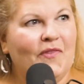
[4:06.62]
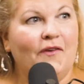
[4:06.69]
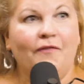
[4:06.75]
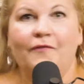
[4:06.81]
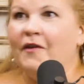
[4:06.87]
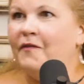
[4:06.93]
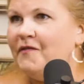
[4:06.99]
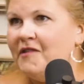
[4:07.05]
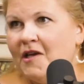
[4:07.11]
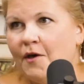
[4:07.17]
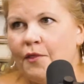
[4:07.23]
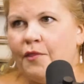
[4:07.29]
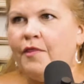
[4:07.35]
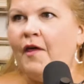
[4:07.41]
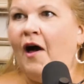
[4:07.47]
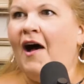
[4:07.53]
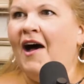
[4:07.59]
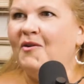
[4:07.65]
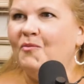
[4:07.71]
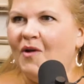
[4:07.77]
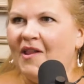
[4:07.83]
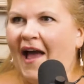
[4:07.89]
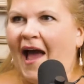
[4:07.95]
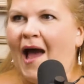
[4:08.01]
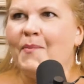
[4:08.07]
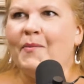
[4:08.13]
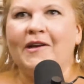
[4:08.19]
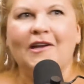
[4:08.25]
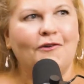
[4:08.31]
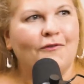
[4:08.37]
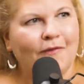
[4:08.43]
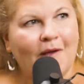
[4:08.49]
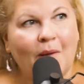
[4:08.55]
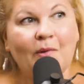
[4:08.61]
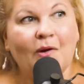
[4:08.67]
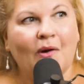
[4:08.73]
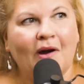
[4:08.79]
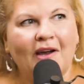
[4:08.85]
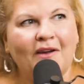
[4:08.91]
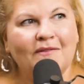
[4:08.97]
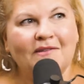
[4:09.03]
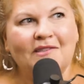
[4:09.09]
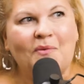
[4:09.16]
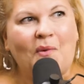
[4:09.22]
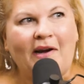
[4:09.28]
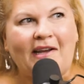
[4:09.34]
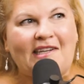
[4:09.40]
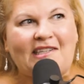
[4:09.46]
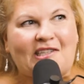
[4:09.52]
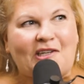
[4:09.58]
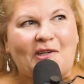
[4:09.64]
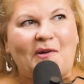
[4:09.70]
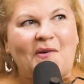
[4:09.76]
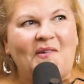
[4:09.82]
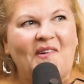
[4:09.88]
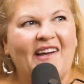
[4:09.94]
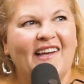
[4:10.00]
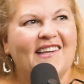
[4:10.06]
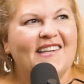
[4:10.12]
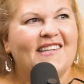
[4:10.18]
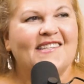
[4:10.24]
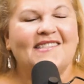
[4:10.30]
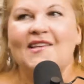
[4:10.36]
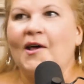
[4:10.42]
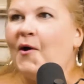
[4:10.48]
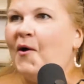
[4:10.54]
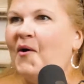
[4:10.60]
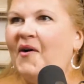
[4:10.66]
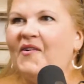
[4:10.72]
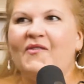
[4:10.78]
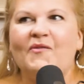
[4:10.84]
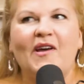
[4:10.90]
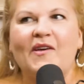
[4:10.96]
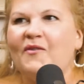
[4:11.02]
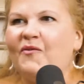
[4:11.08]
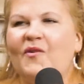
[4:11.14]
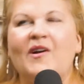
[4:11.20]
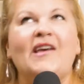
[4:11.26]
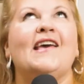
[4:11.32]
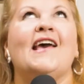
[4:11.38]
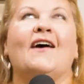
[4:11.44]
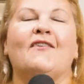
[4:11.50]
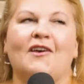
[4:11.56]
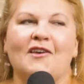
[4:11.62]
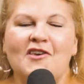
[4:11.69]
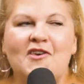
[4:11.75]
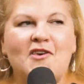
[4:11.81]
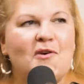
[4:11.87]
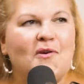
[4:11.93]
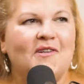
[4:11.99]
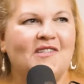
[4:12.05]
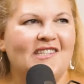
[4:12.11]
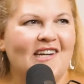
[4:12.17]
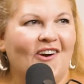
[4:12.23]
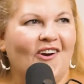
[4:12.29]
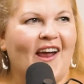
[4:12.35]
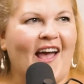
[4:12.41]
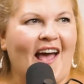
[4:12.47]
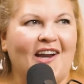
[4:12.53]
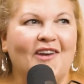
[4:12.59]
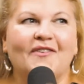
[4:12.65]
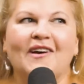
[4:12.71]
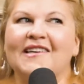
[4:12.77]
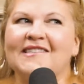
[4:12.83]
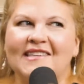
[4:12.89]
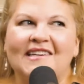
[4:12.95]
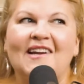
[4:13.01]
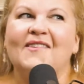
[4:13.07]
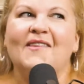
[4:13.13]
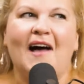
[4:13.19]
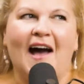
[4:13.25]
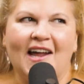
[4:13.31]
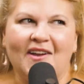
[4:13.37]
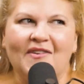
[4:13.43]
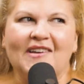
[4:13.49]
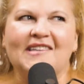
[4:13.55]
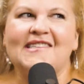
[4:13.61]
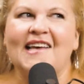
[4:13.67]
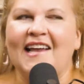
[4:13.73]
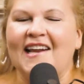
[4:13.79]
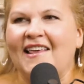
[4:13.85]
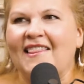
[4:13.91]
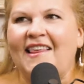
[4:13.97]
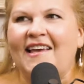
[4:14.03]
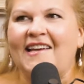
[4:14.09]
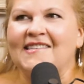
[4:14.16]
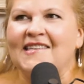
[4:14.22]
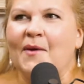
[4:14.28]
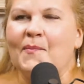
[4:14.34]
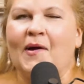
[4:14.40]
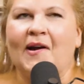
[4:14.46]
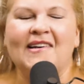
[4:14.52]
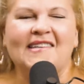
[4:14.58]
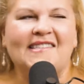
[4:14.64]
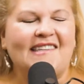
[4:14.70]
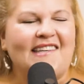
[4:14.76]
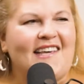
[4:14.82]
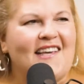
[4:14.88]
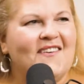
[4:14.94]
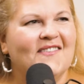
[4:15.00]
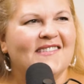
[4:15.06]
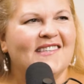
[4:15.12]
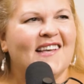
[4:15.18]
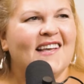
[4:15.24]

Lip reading: The 50th THON will happen in February of 22. So we have a huge year ahead of us and a lot of exciting things up our sleeves.